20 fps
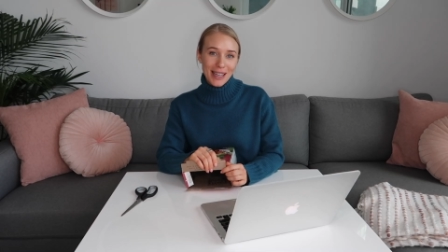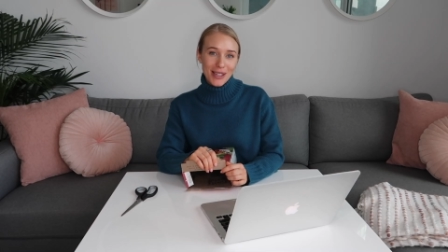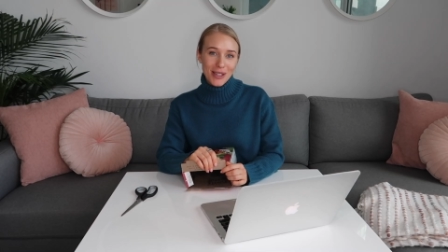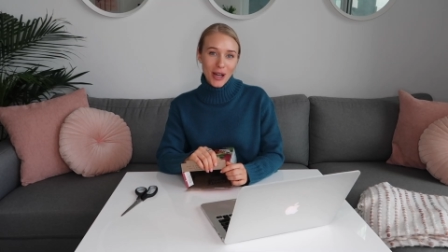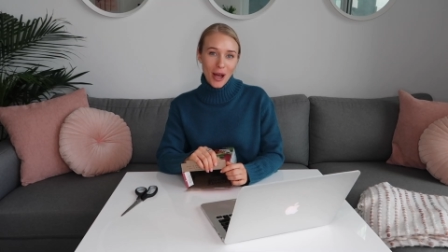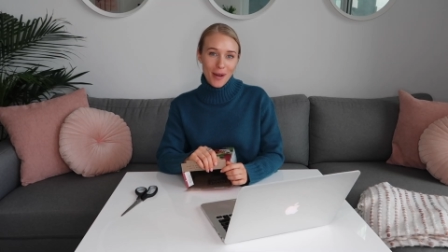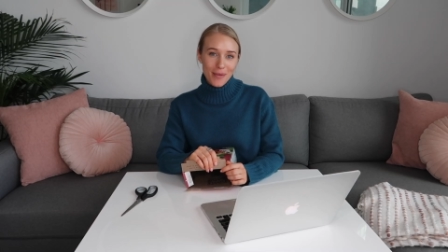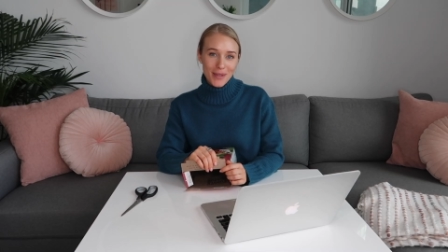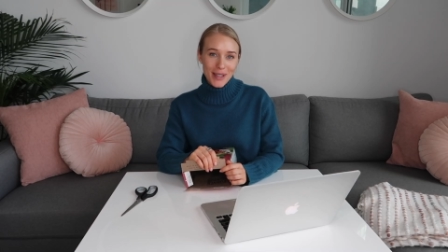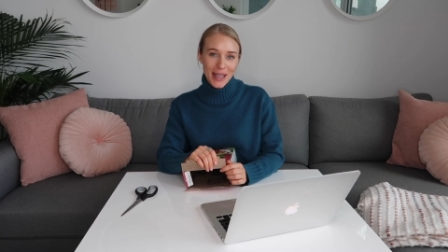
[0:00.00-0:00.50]

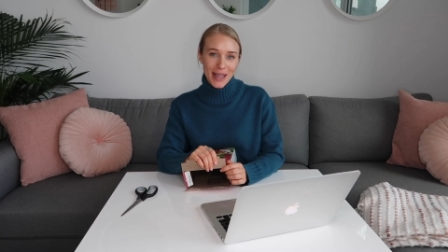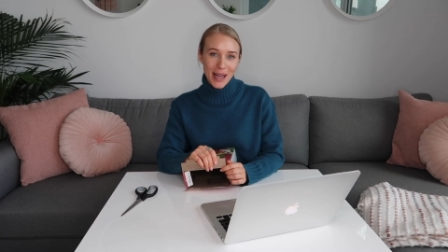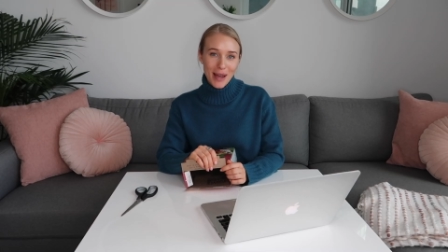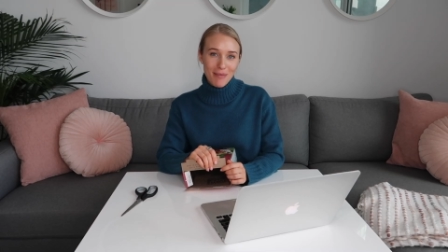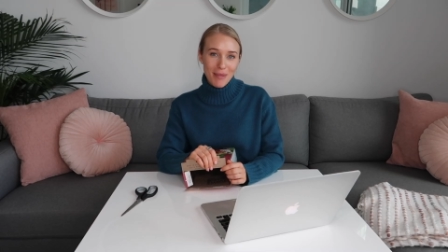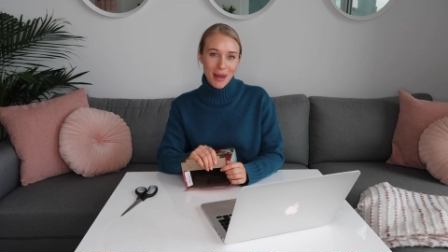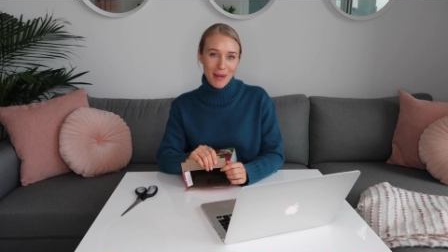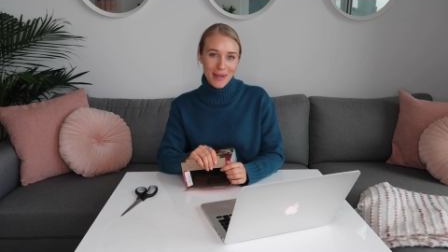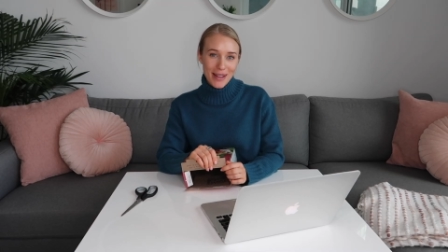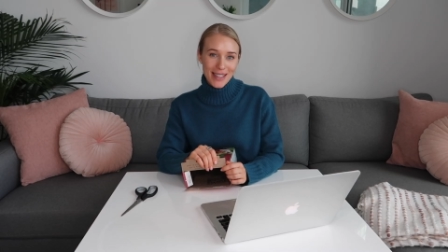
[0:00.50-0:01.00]
adopting a
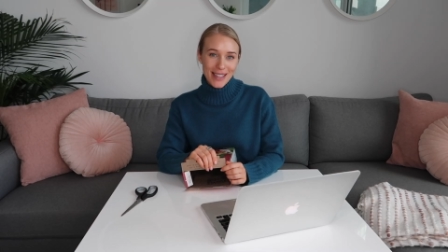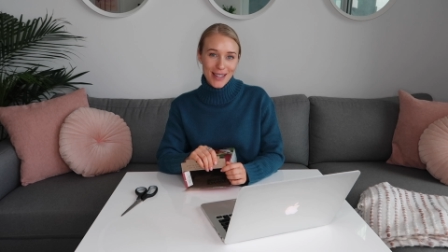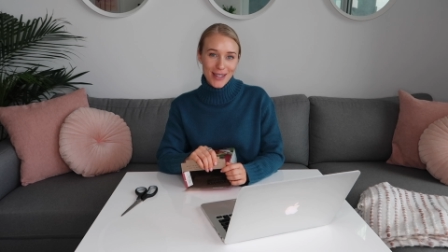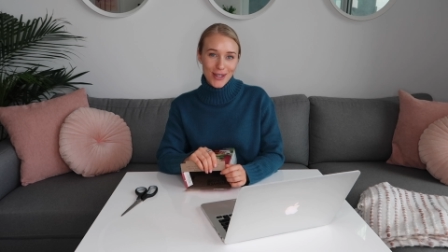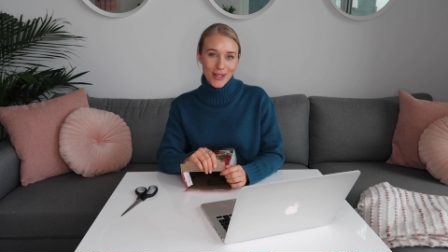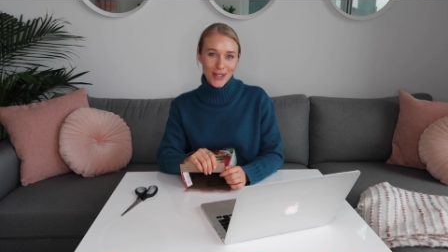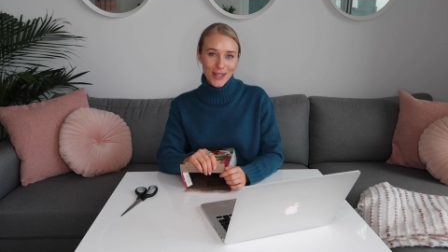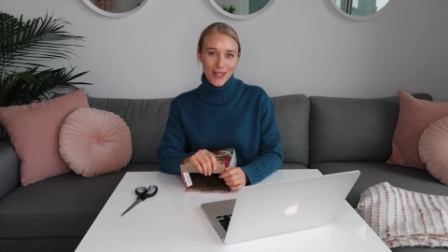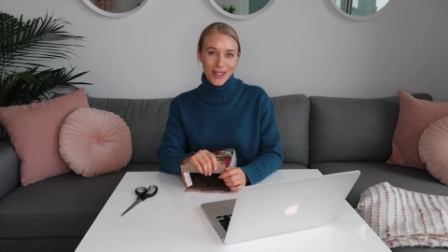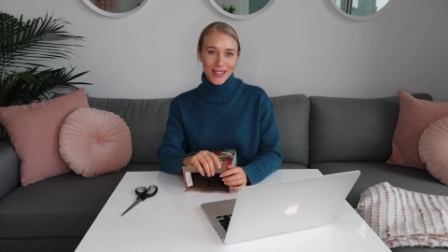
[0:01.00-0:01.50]
baby sea
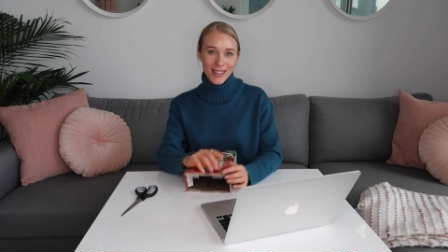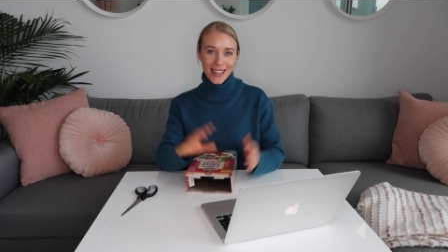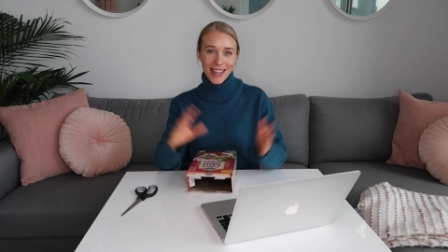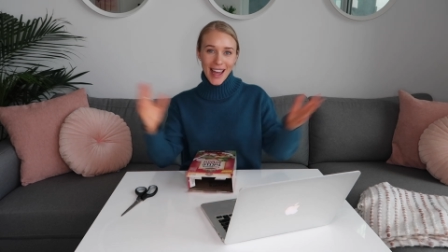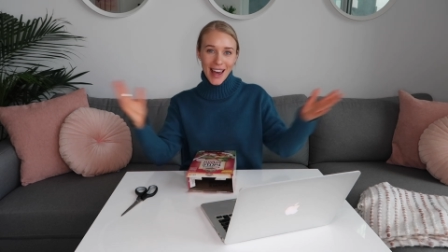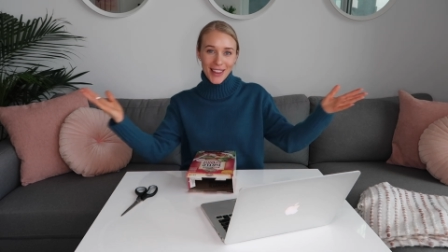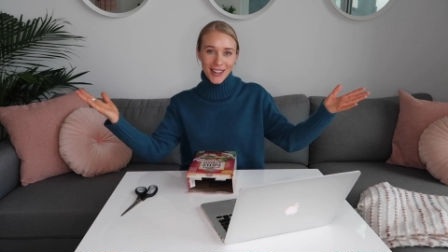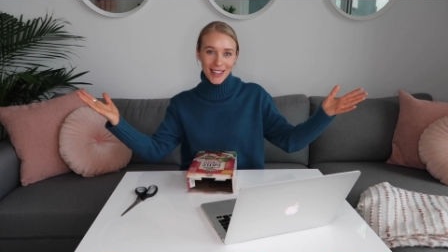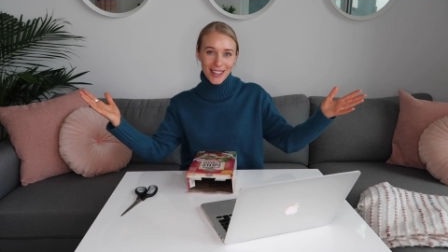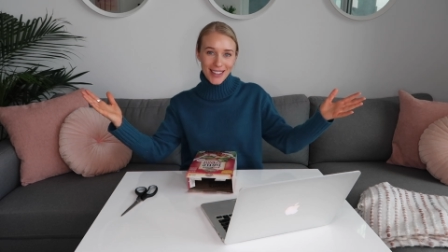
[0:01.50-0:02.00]
turtle
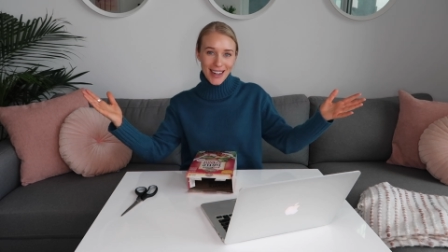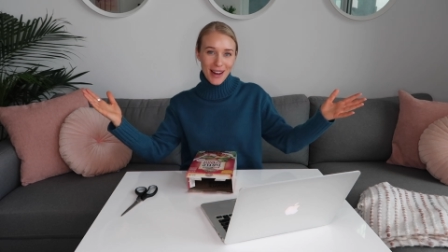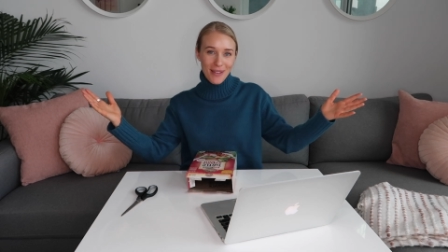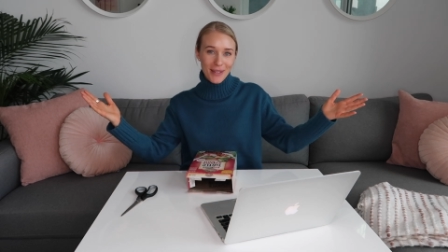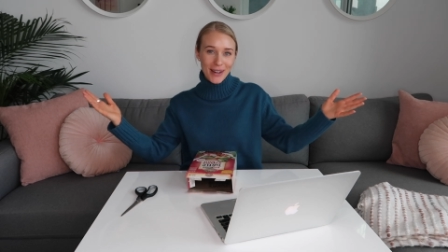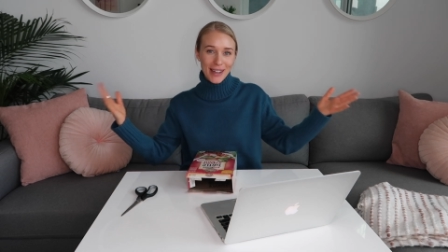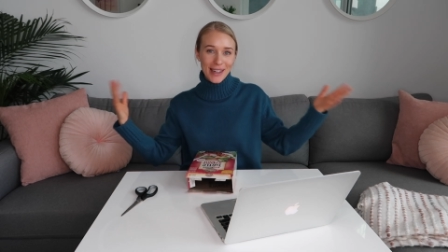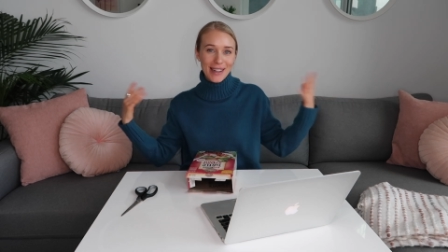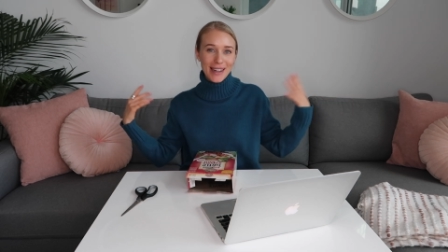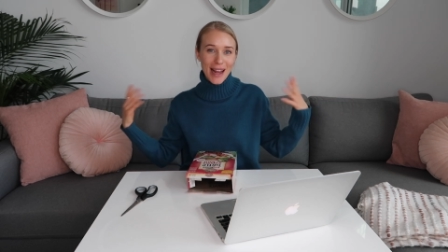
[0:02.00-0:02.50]
together. And
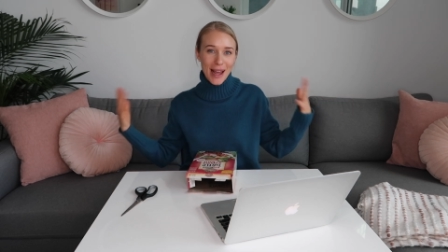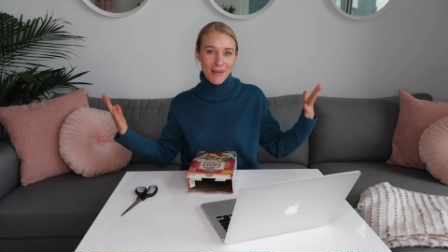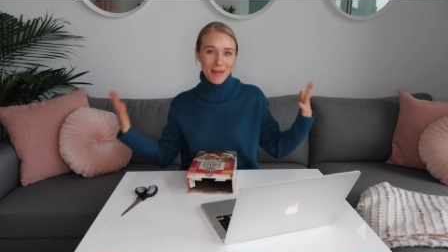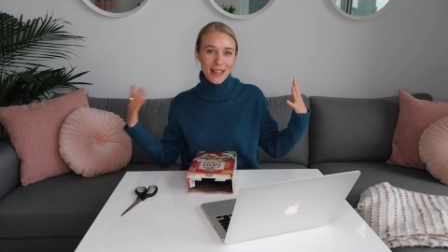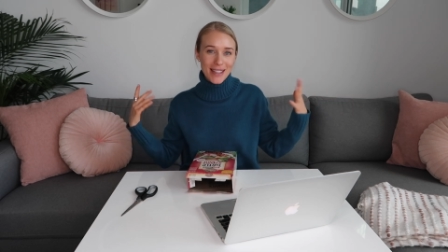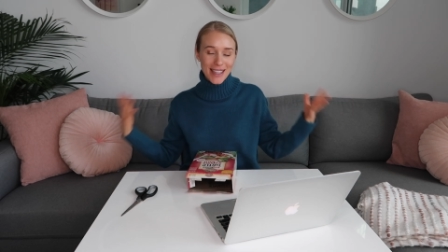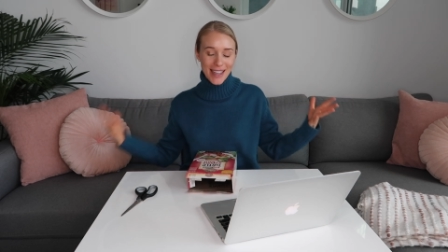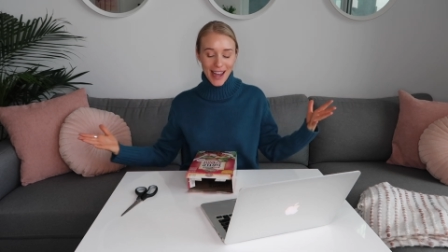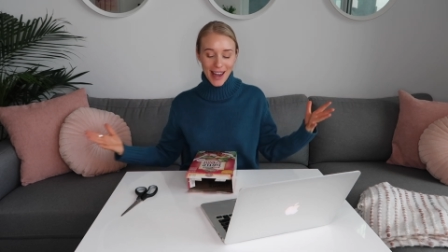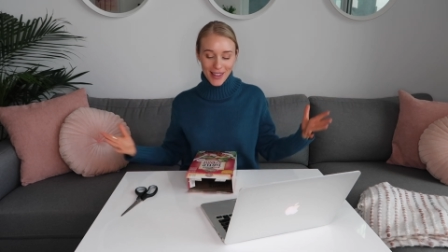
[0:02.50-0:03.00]
we're gonna name
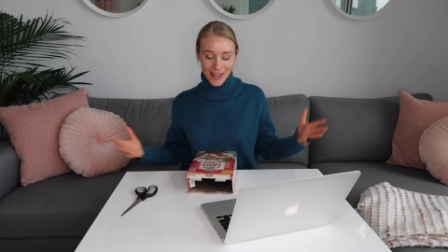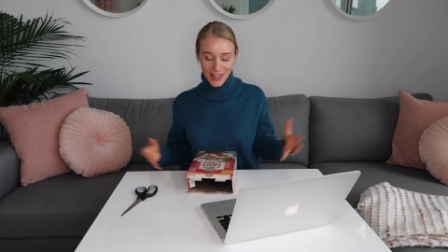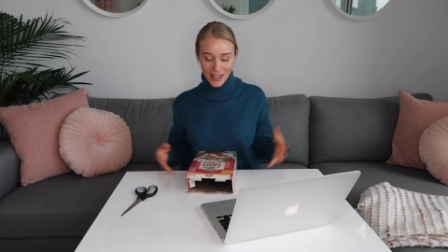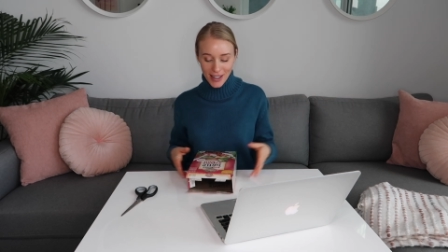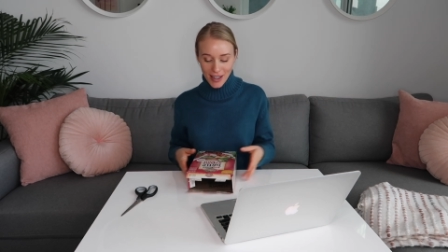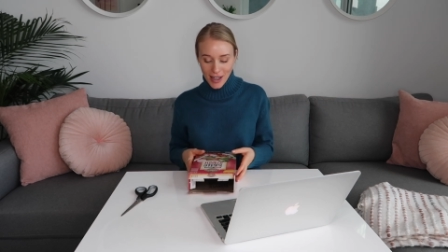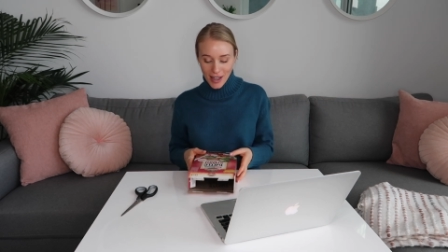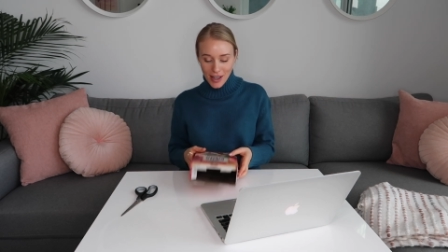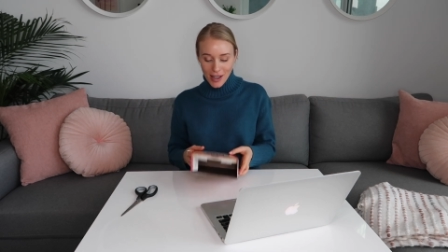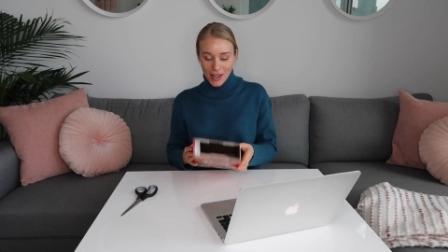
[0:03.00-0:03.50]
it together.